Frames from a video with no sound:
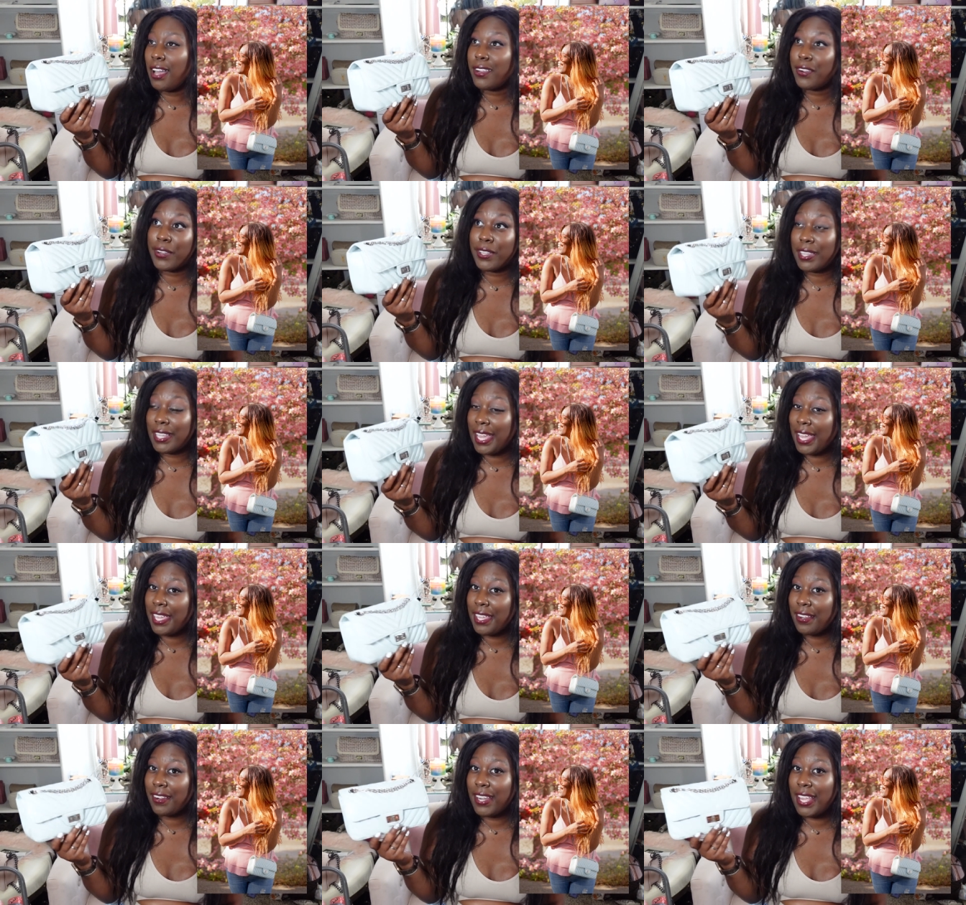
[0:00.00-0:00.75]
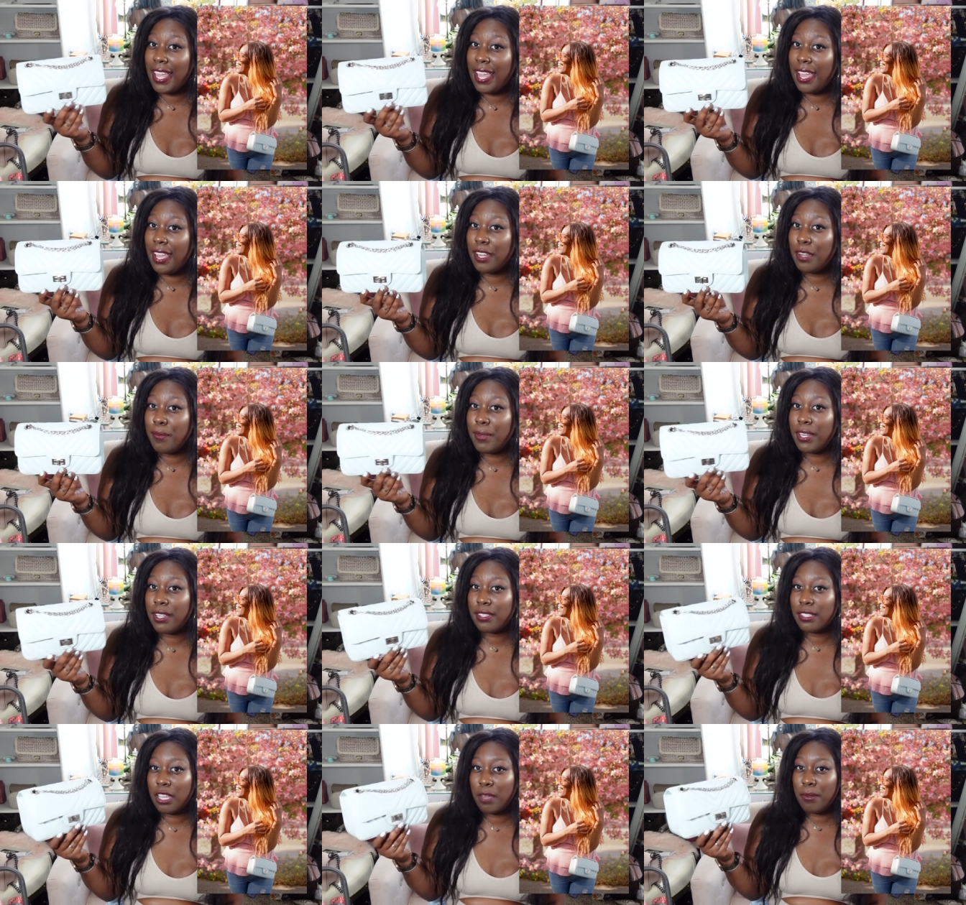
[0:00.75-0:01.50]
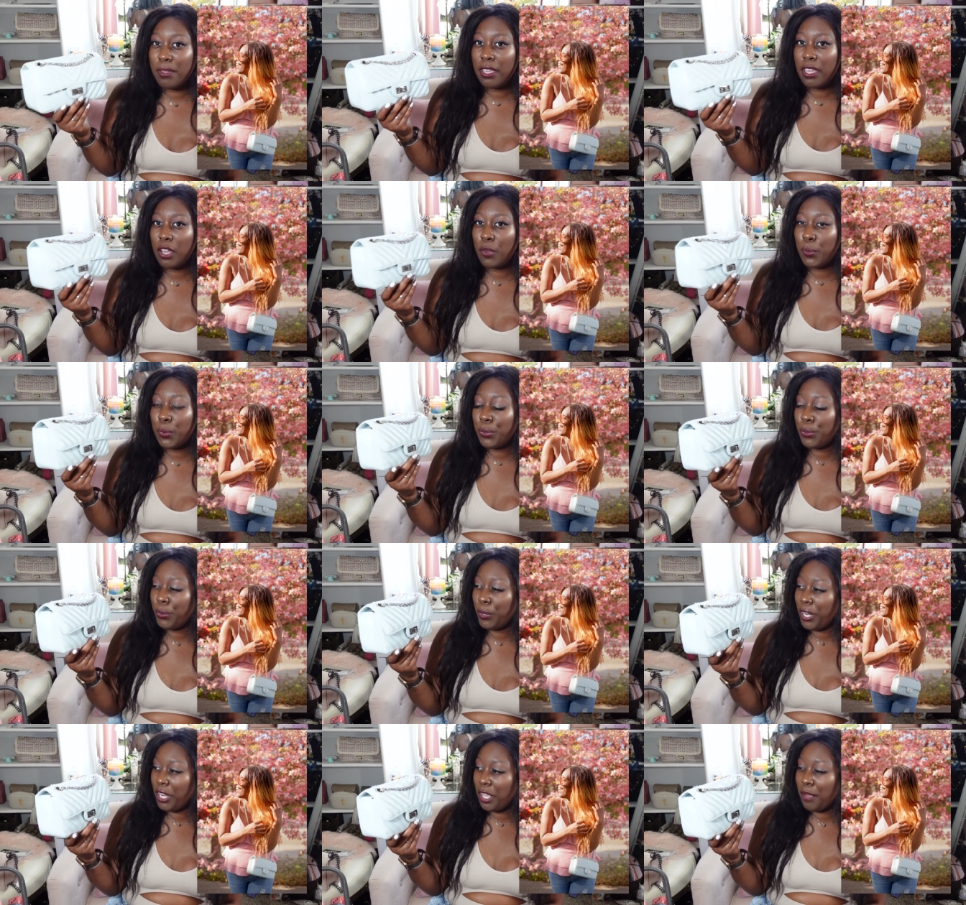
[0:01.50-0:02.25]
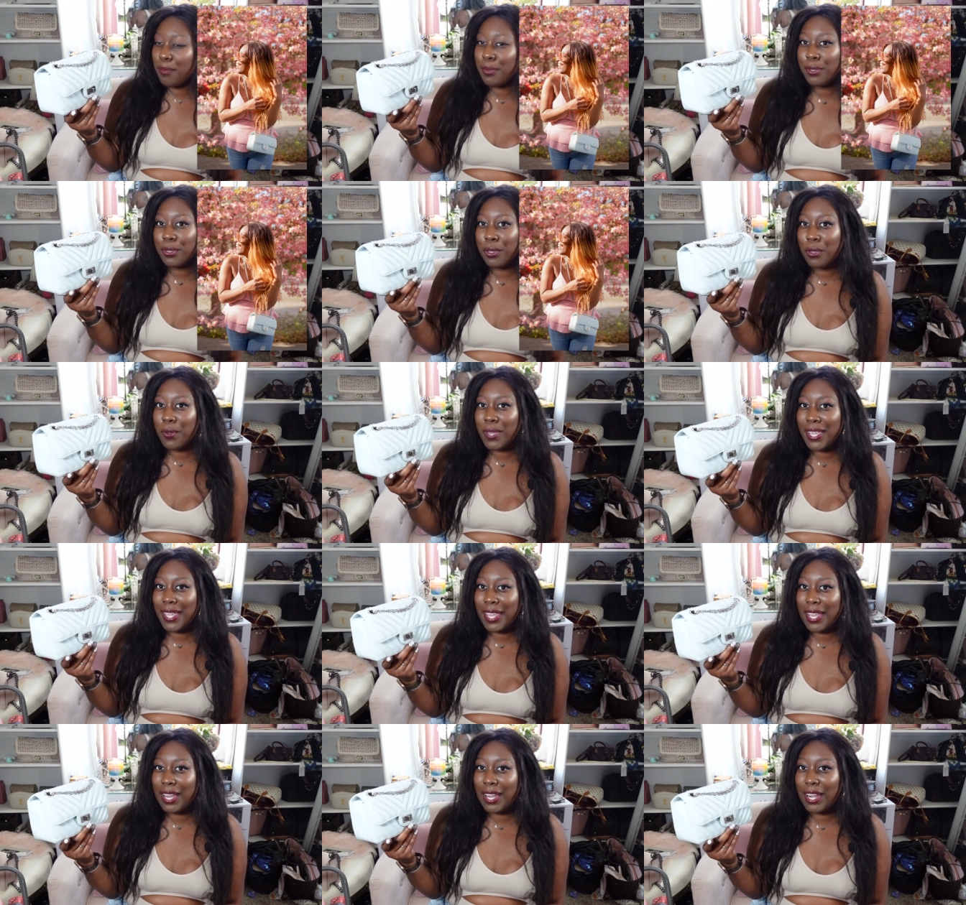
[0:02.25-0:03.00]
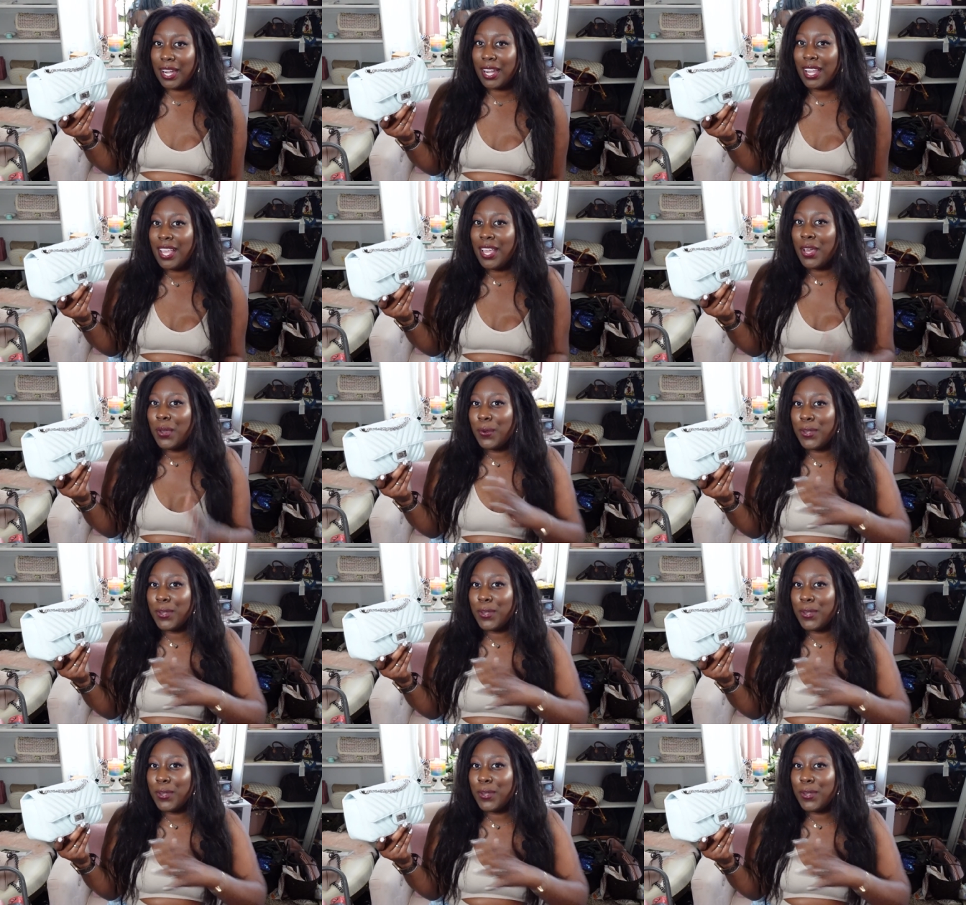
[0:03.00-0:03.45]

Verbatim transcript: what light you're in, but it's coming out pretty blue here,